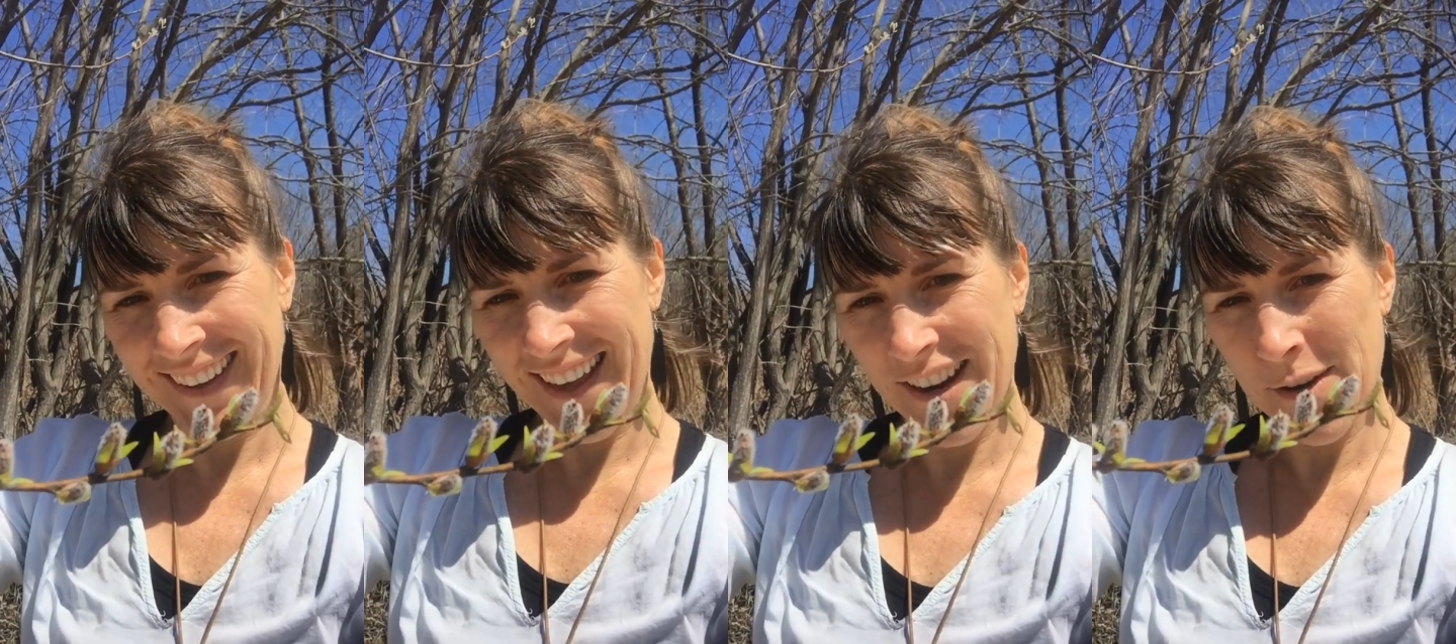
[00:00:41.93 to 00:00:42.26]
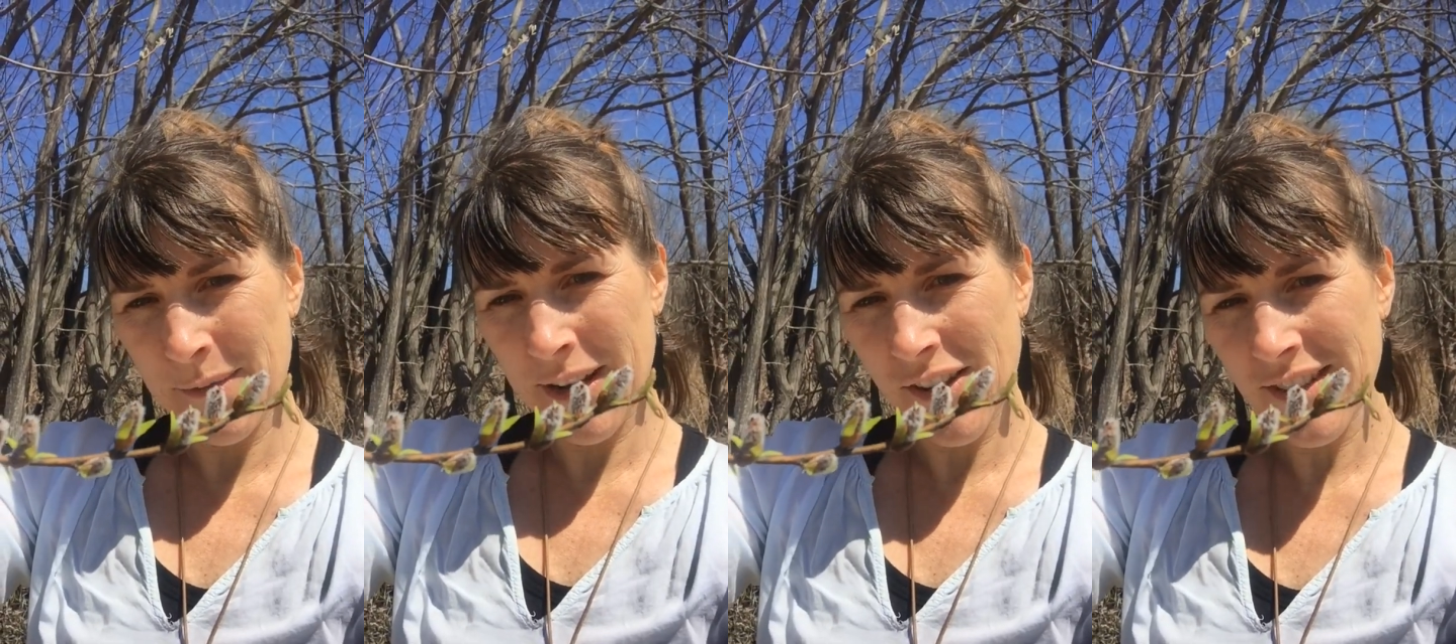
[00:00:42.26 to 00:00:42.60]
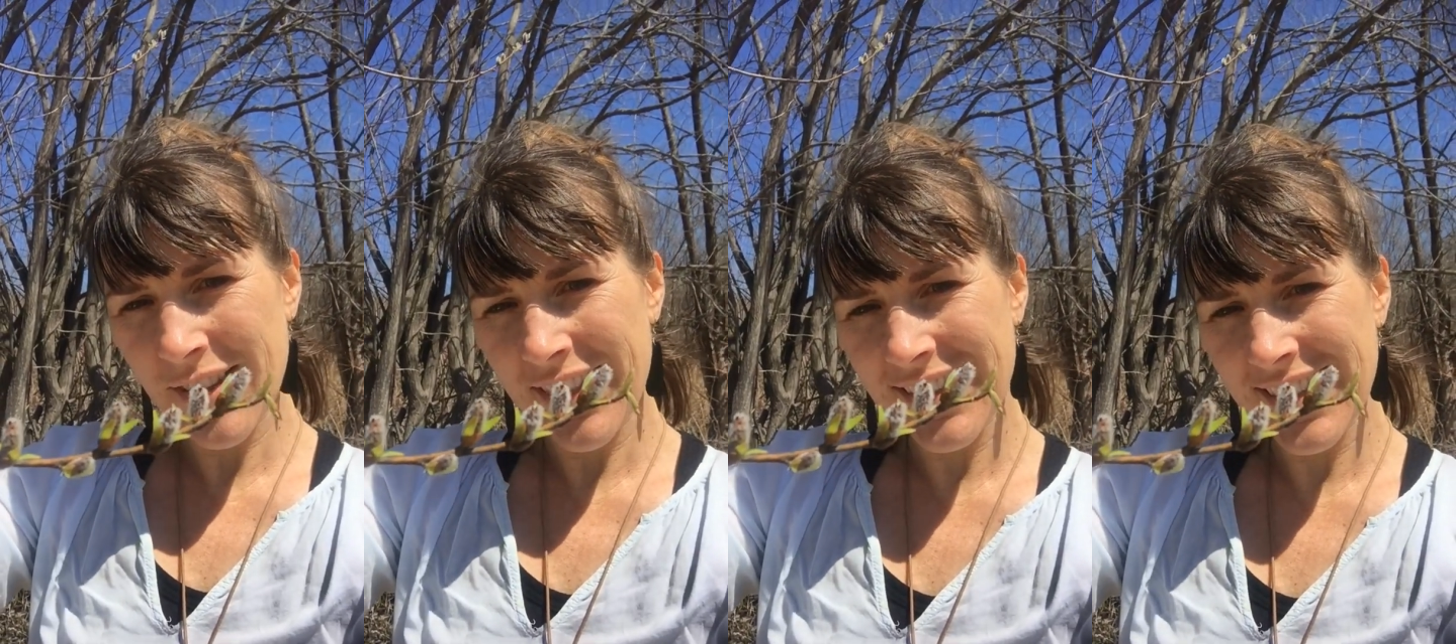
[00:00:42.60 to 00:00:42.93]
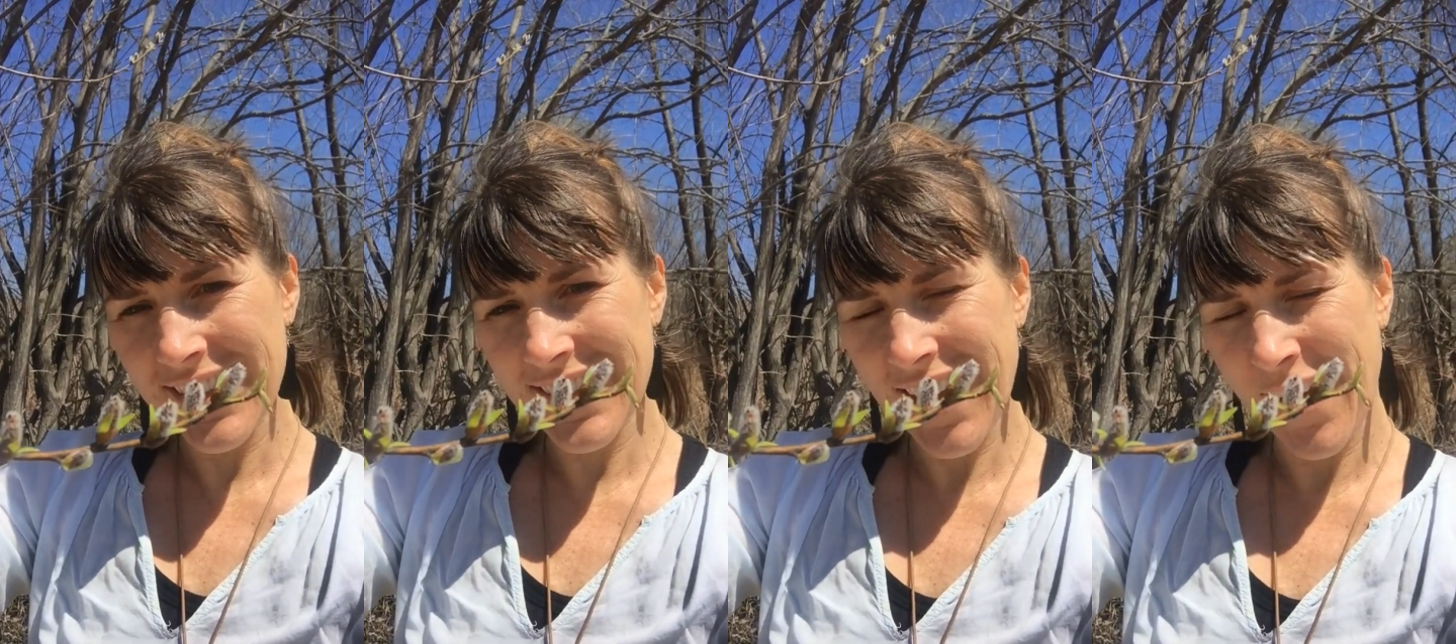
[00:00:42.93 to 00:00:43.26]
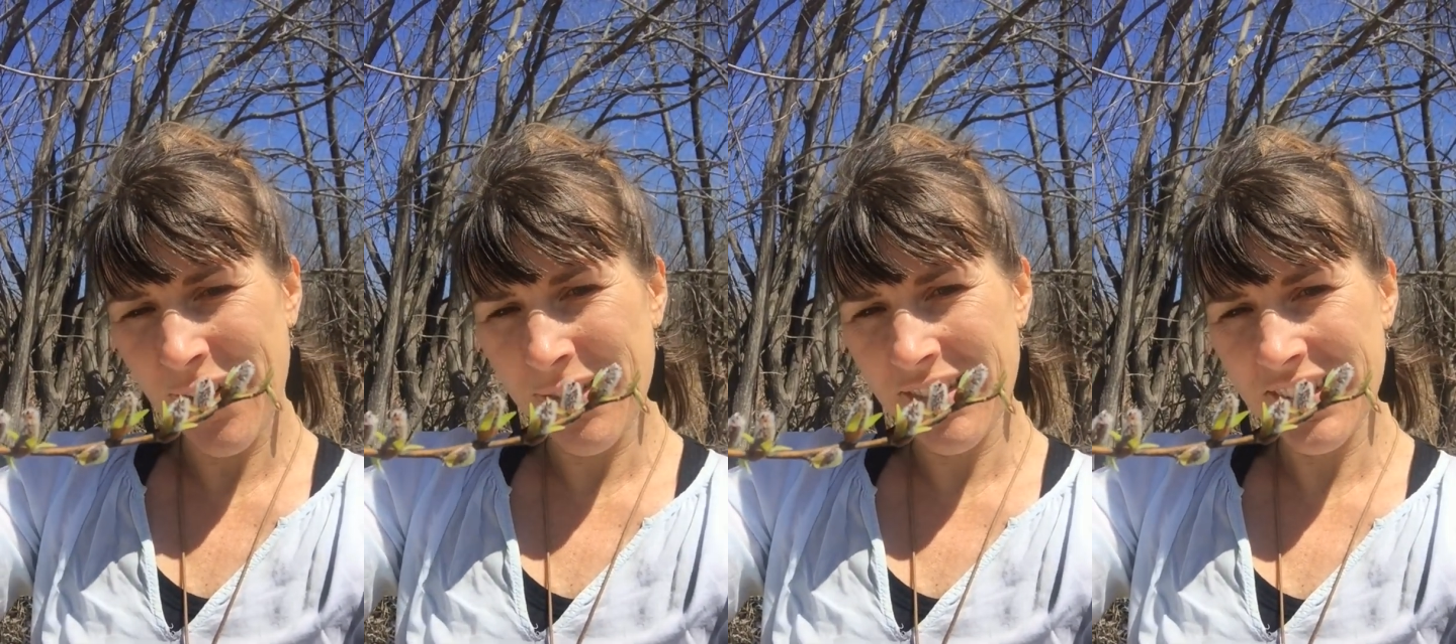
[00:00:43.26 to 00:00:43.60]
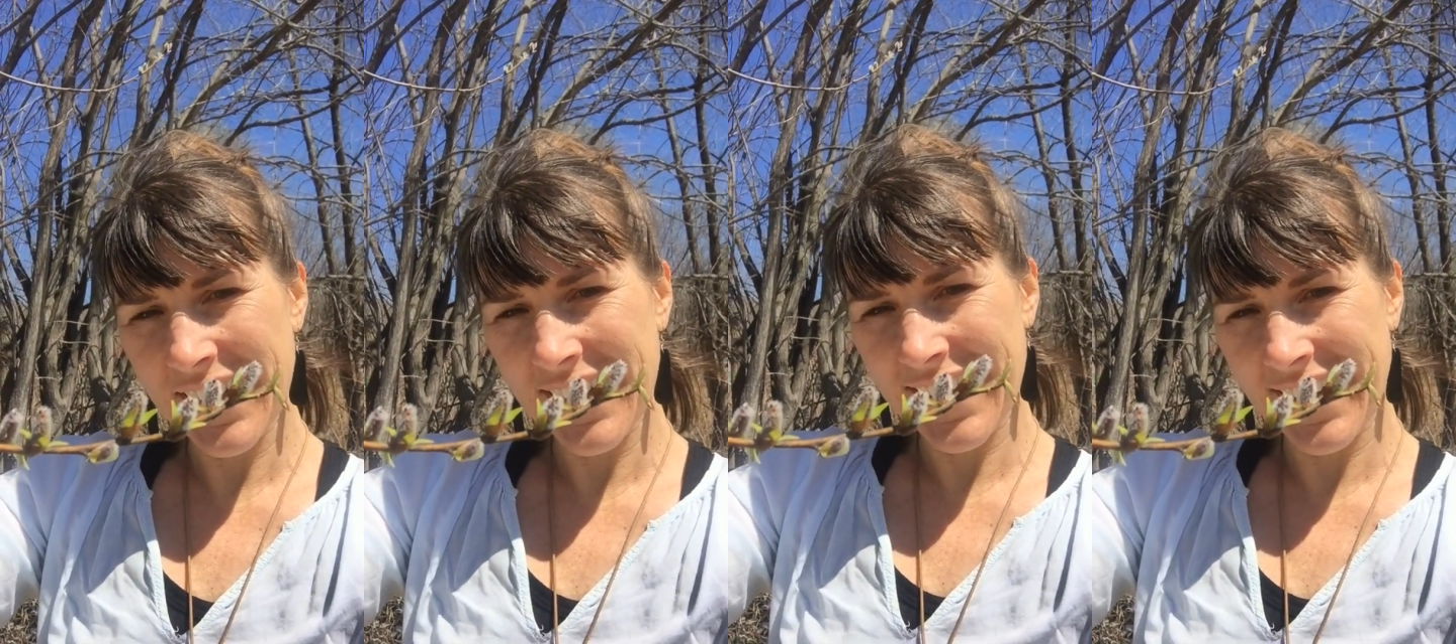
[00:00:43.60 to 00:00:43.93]
on we go. So this is how we're
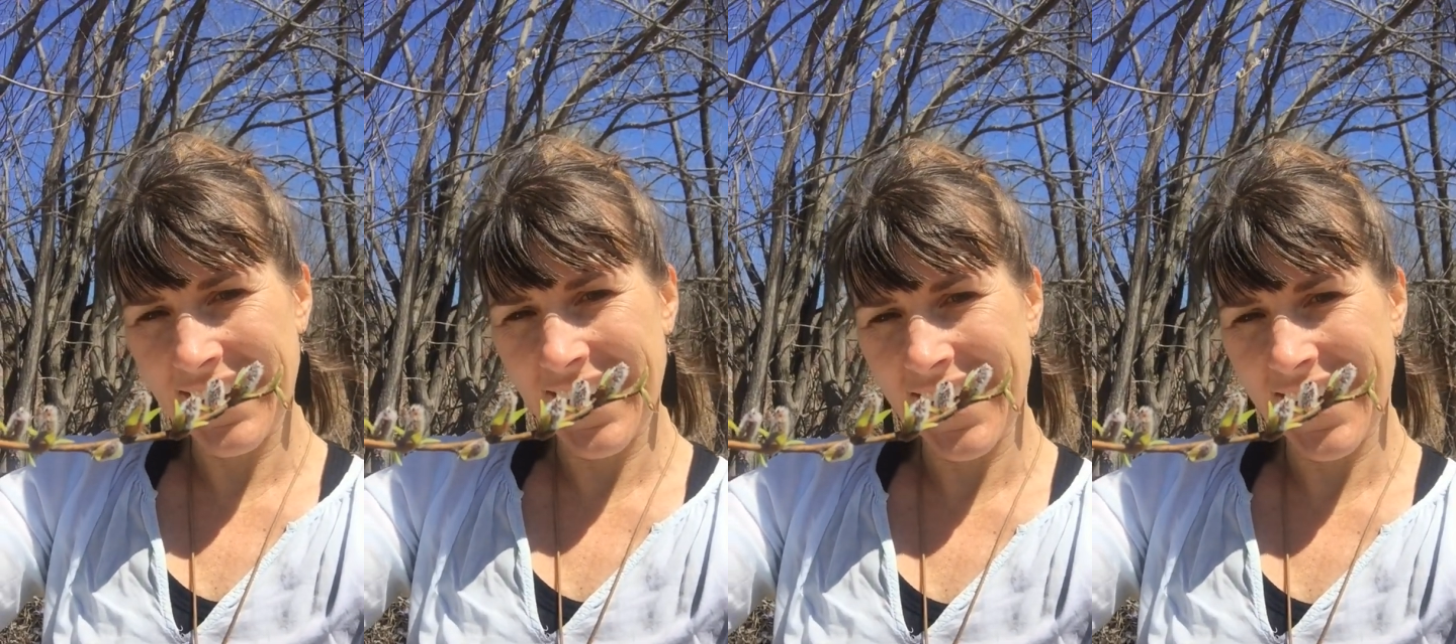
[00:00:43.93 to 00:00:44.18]
really gonna